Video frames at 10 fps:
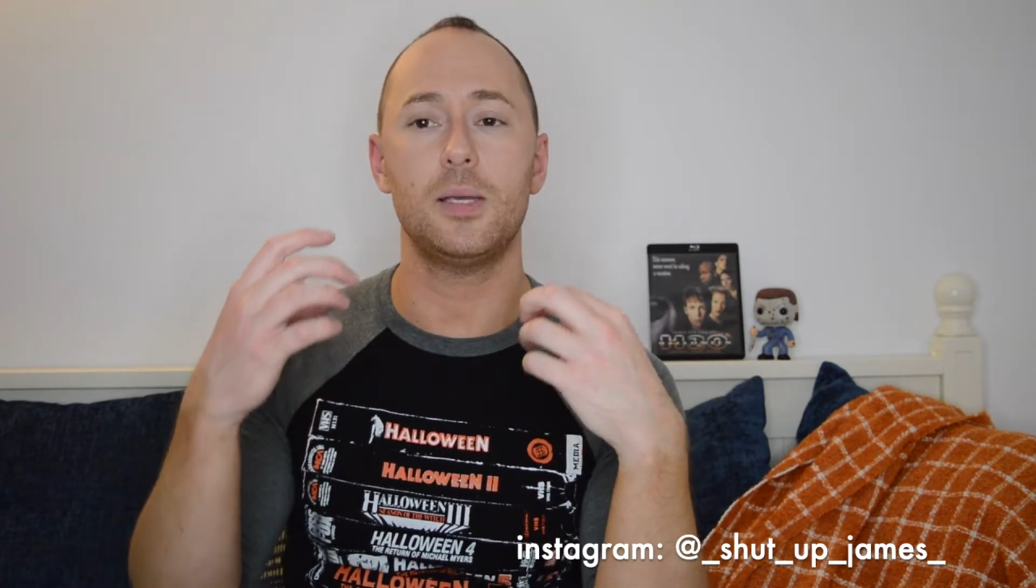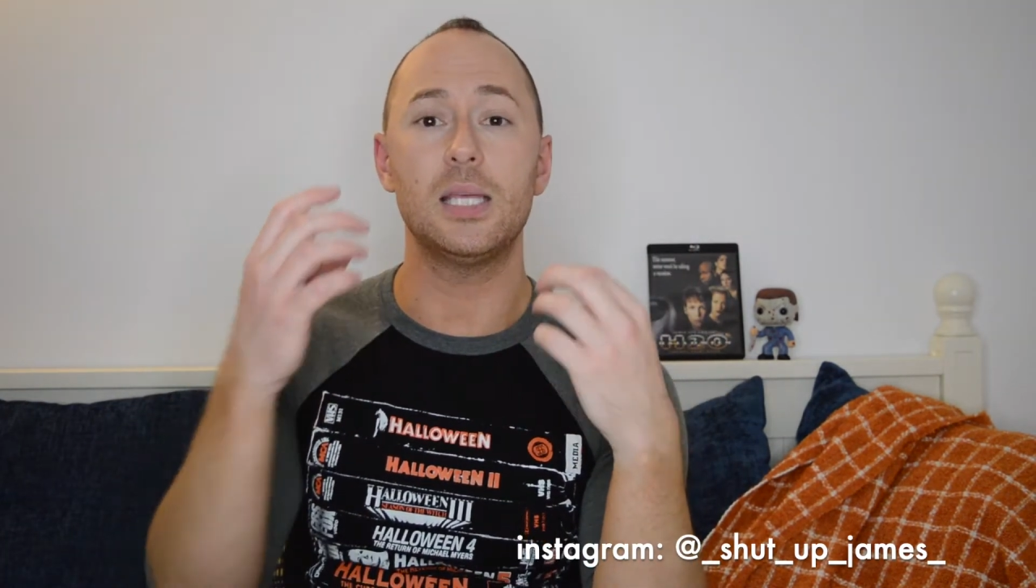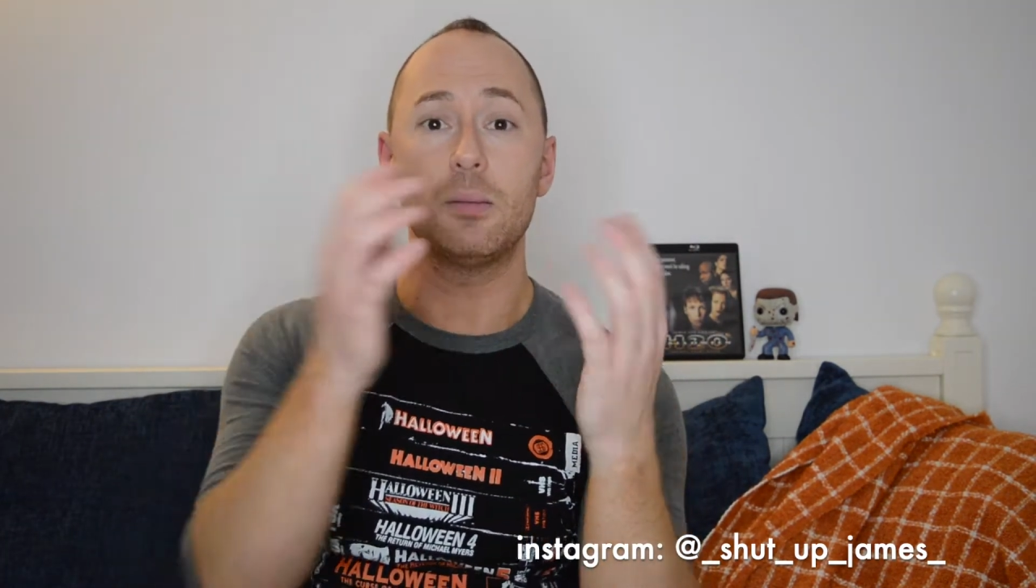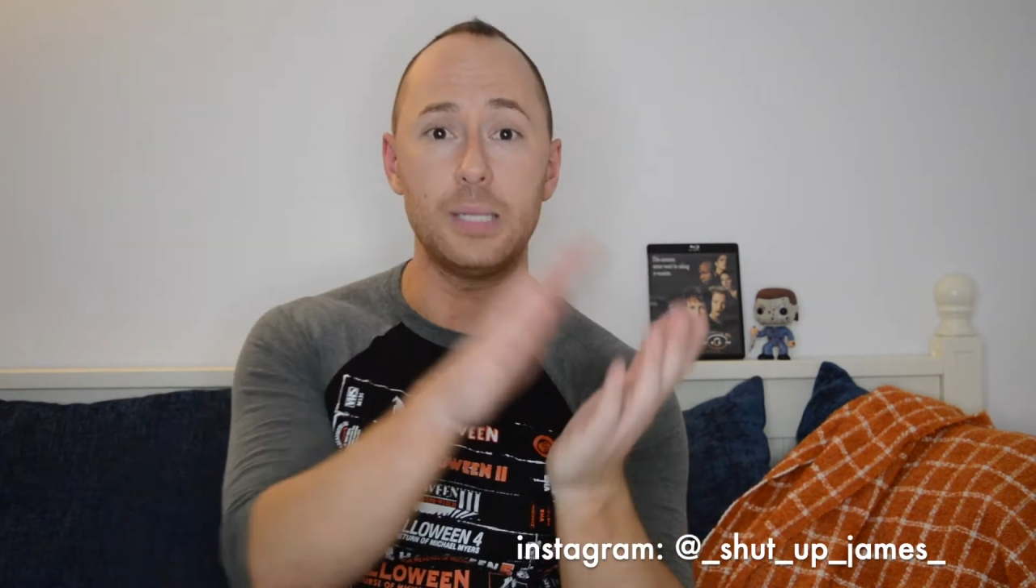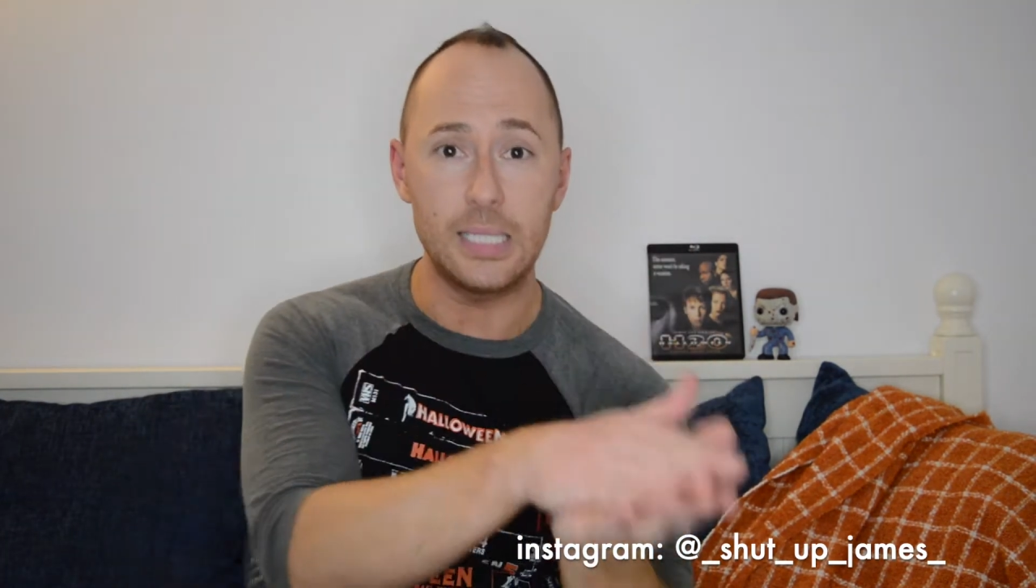
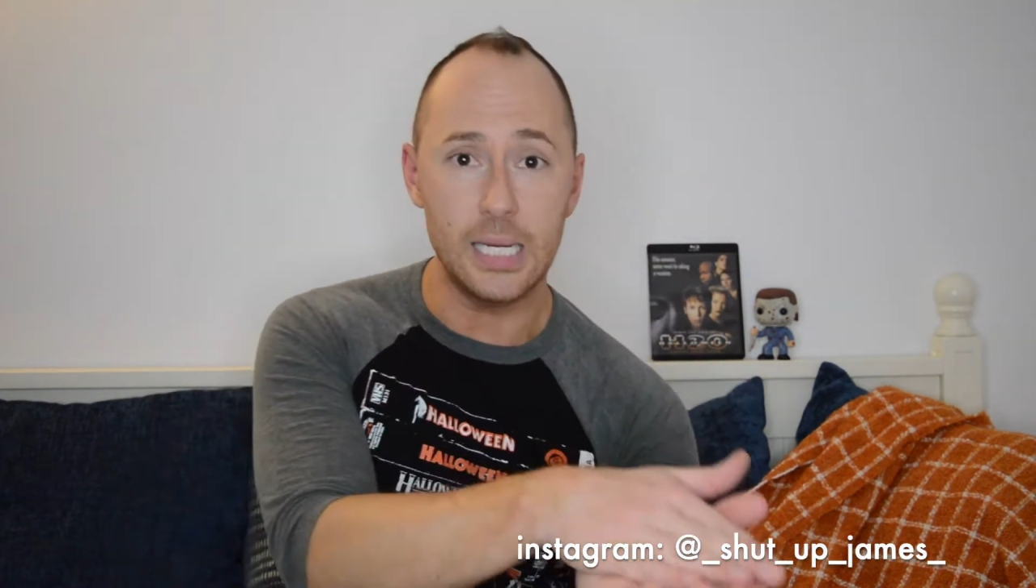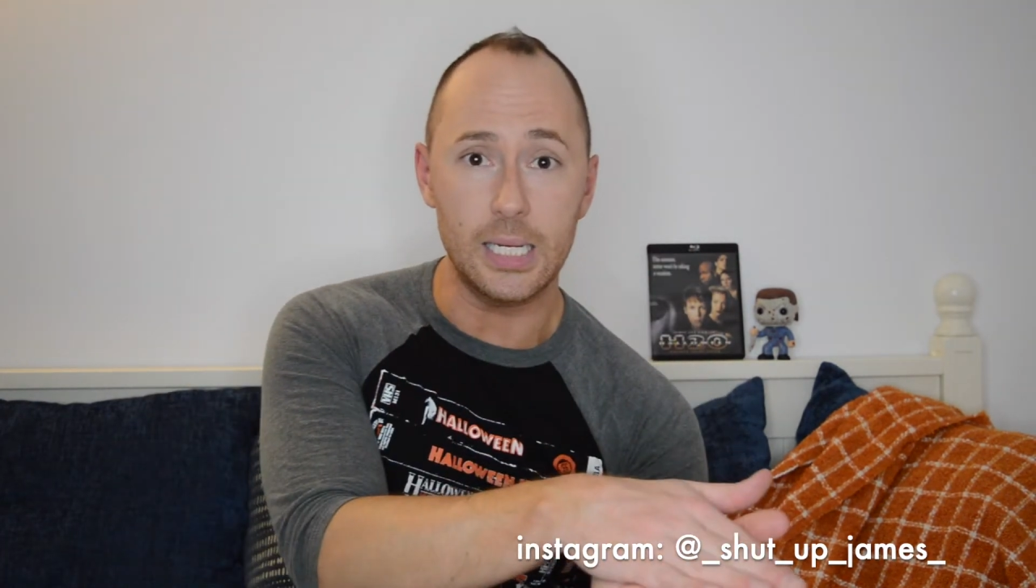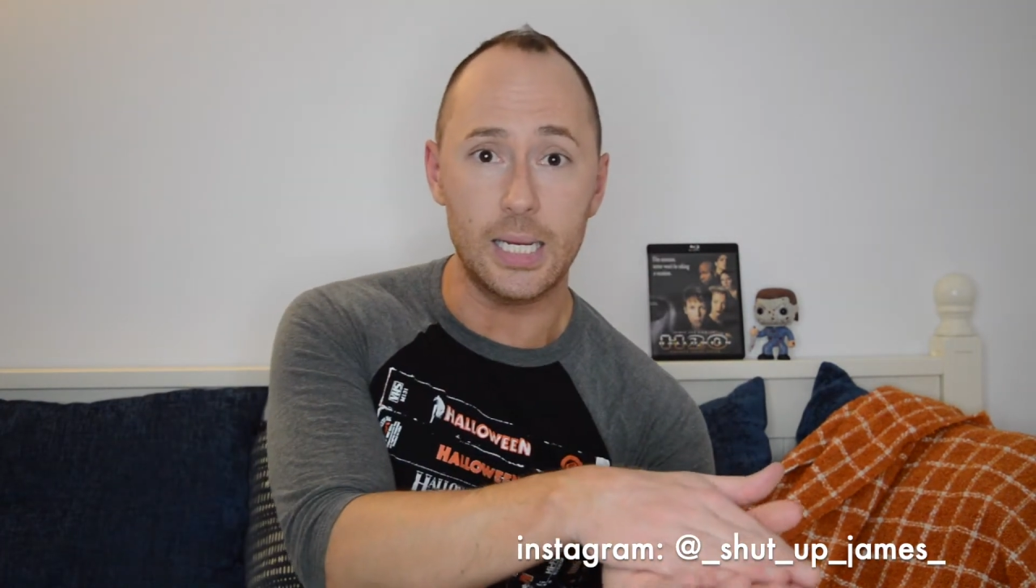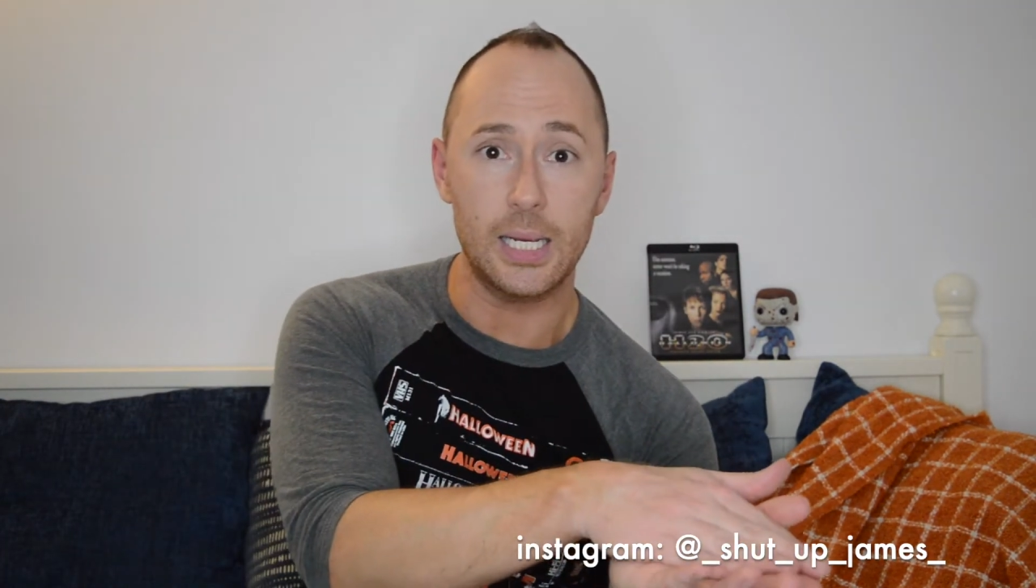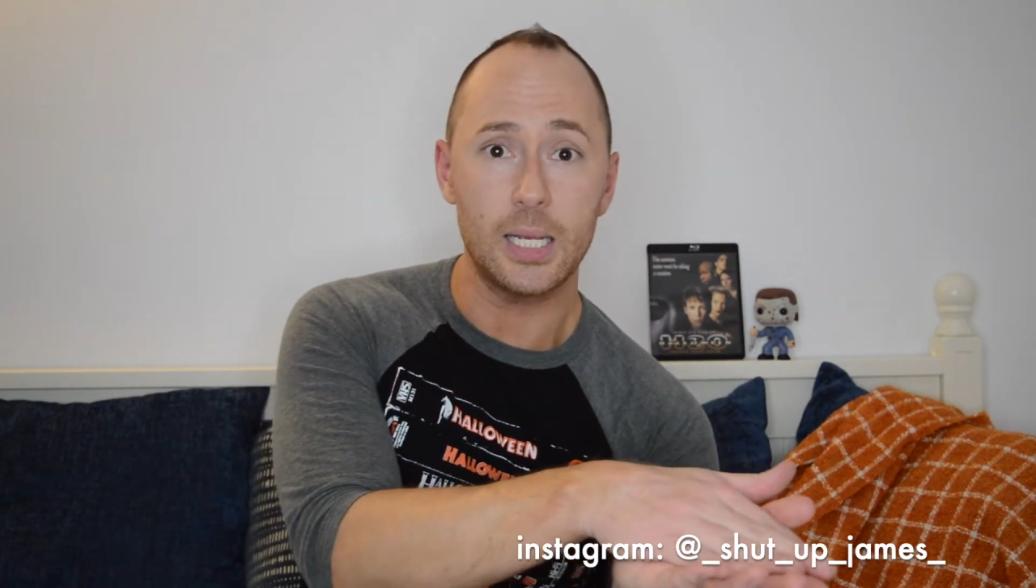in the
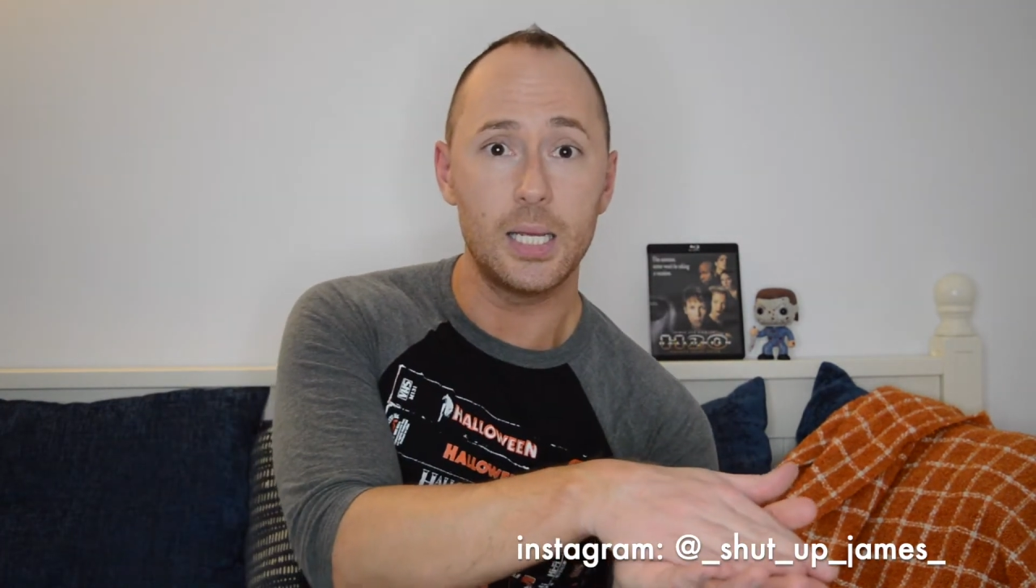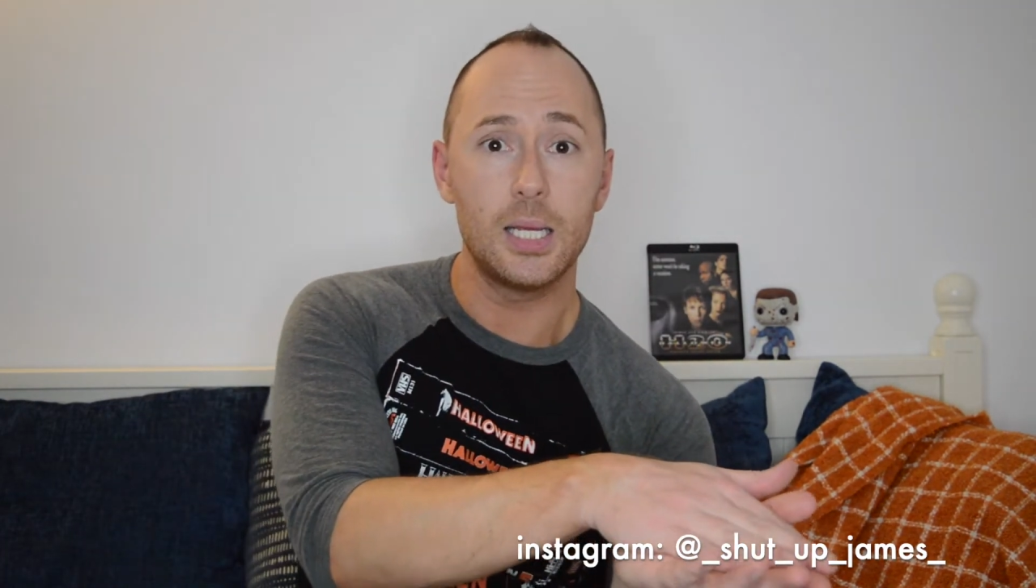beginning